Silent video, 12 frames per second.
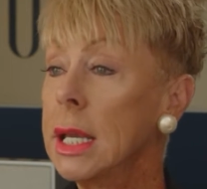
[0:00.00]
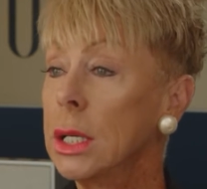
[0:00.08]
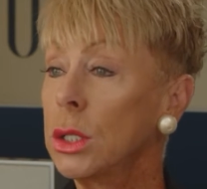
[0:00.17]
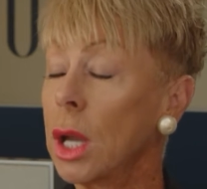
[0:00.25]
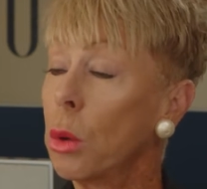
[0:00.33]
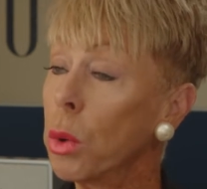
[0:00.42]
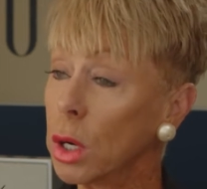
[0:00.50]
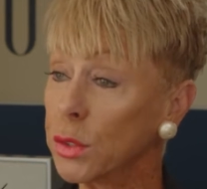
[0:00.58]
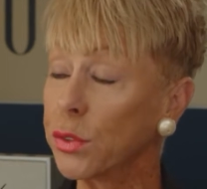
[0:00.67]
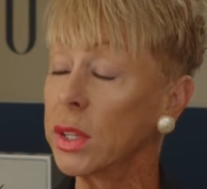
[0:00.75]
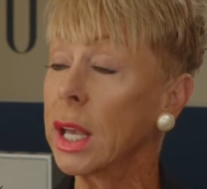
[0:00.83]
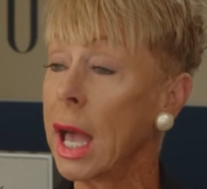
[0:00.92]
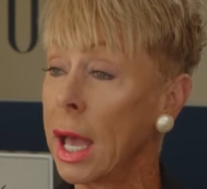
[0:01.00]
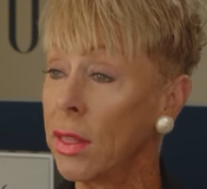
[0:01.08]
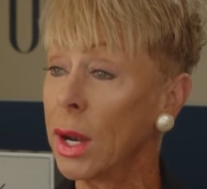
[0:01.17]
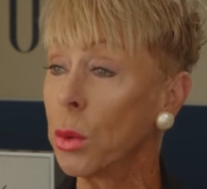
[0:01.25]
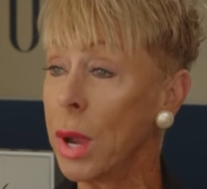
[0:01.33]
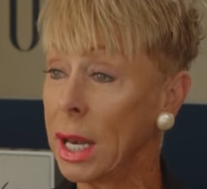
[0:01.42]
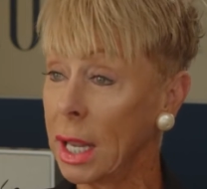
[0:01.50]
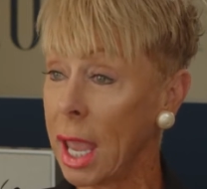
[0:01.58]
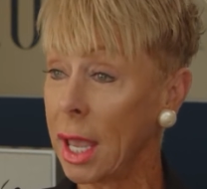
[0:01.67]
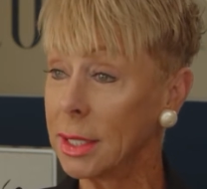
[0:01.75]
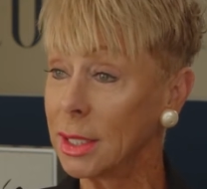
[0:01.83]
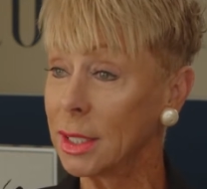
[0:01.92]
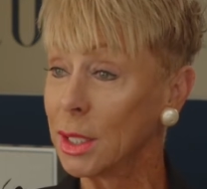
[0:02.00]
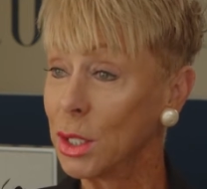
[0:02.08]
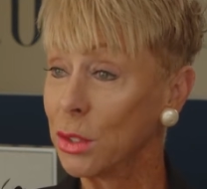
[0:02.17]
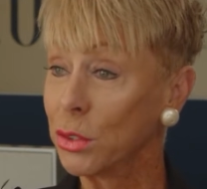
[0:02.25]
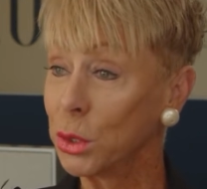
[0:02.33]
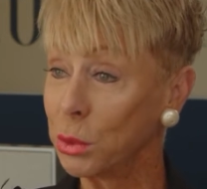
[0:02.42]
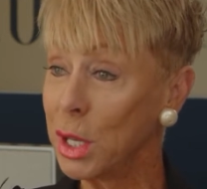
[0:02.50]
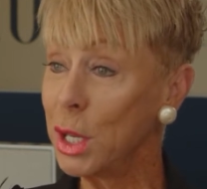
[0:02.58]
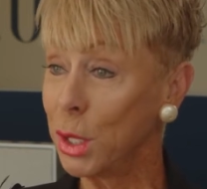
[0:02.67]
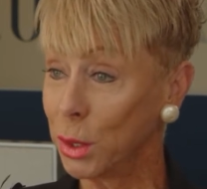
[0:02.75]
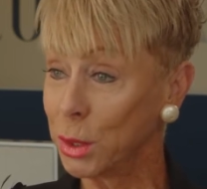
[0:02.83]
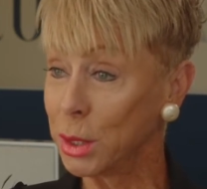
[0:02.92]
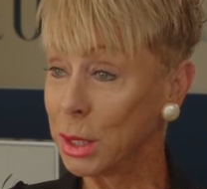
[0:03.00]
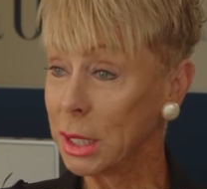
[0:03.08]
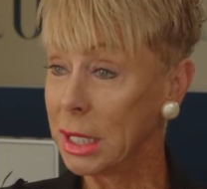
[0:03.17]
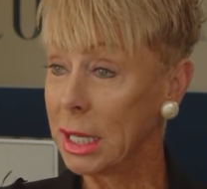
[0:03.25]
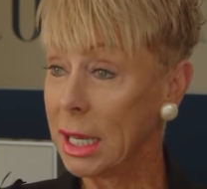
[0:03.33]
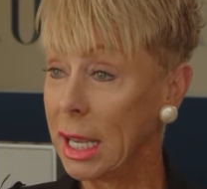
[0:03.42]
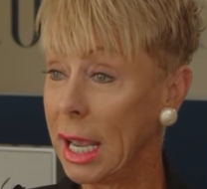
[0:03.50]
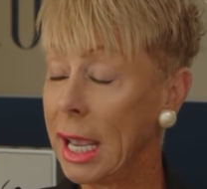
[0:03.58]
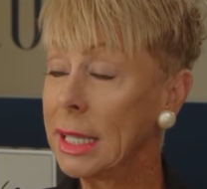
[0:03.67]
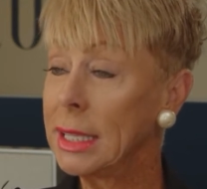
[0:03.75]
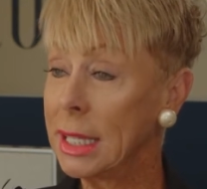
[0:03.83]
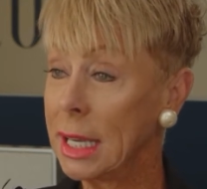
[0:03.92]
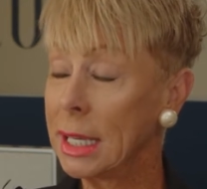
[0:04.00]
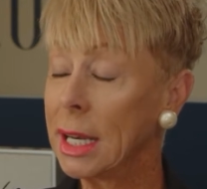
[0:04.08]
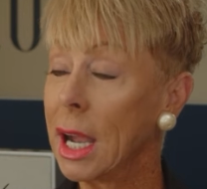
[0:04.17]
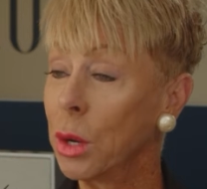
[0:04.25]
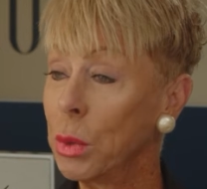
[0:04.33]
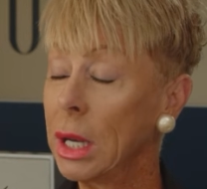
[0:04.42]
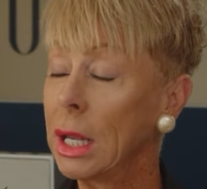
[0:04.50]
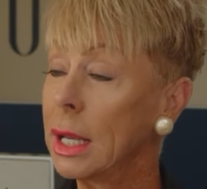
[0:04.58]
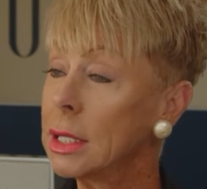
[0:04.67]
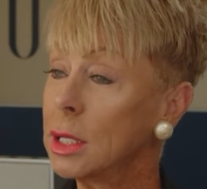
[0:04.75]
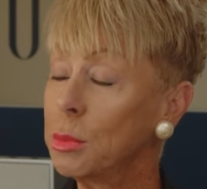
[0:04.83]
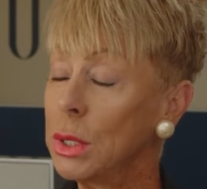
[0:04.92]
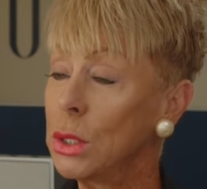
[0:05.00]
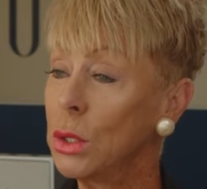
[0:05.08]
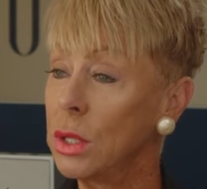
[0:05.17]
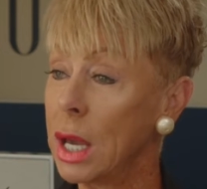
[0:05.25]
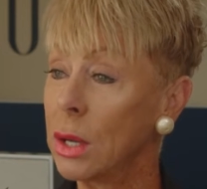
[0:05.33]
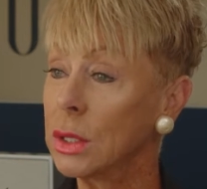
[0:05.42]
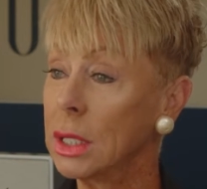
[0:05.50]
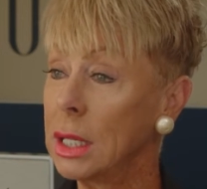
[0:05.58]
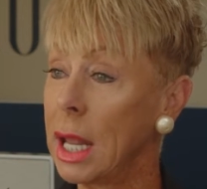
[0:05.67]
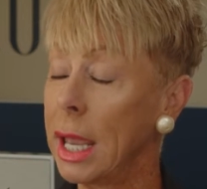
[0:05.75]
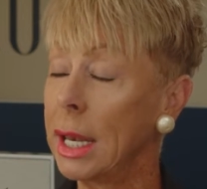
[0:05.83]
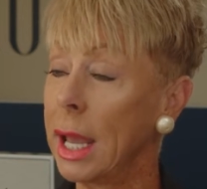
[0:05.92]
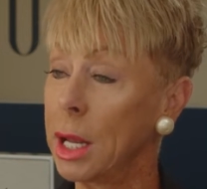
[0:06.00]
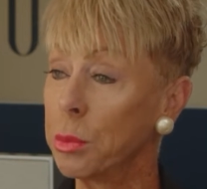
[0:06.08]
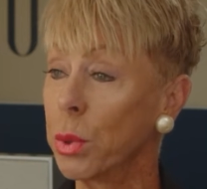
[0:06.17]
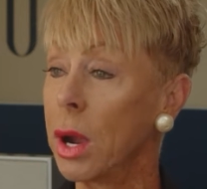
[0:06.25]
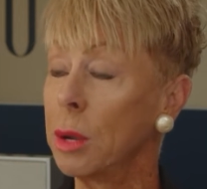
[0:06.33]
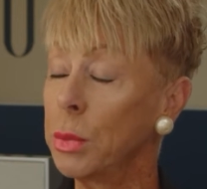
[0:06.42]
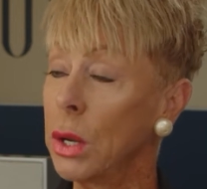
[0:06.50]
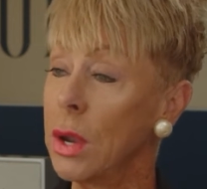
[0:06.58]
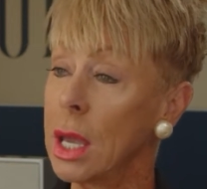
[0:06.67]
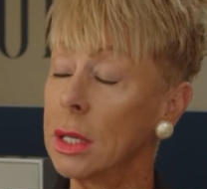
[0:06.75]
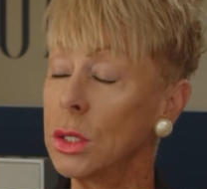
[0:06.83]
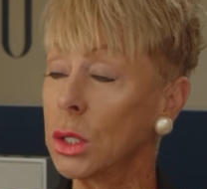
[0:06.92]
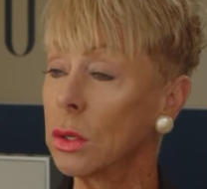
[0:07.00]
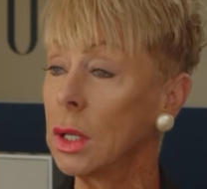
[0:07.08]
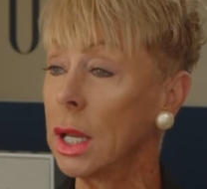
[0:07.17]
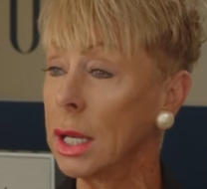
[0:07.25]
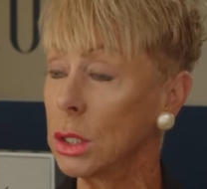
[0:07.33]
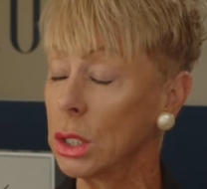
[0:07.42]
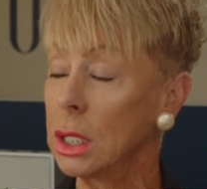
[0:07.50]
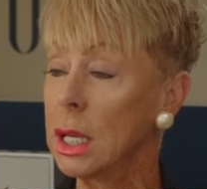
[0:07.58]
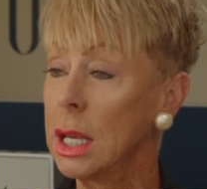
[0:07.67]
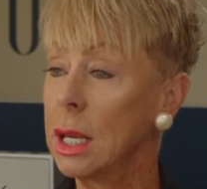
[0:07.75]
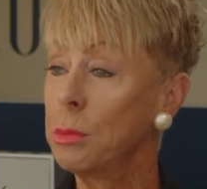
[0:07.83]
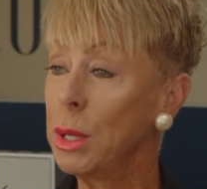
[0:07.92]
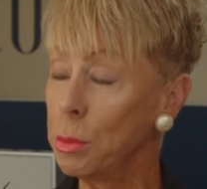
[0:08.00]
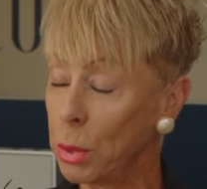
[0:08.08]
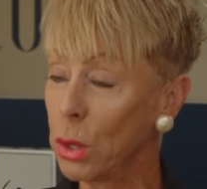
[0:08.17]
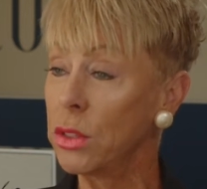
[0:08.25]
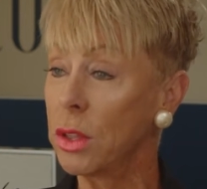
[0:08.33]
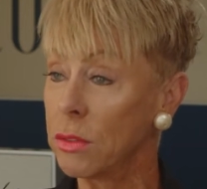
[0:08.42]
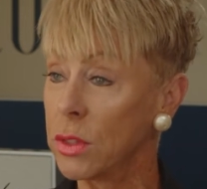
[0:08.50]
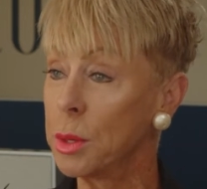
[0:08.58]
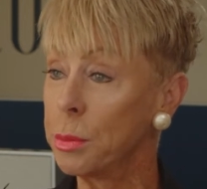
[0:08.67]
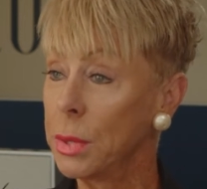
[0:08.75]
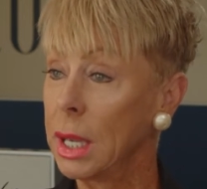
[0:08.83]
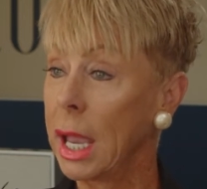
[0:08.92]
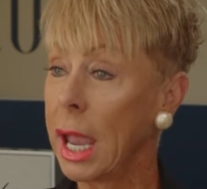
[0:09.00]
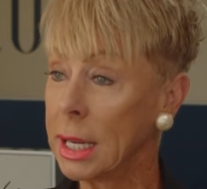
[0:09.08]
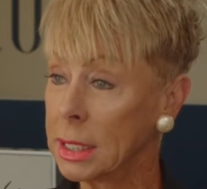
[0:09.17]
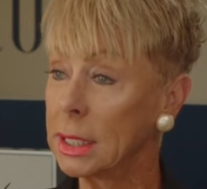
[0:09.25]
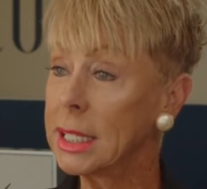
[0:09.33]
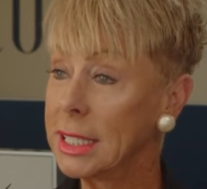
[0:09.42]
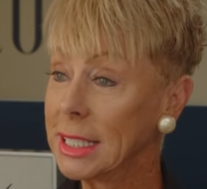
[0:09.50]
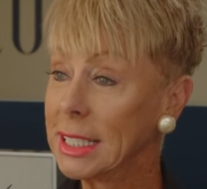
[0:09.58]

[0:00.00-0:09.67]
So I worked for the guy that I ran against for 3 years. And then I ran against him in 2008. I had a primary and a general election, beat both of them handily.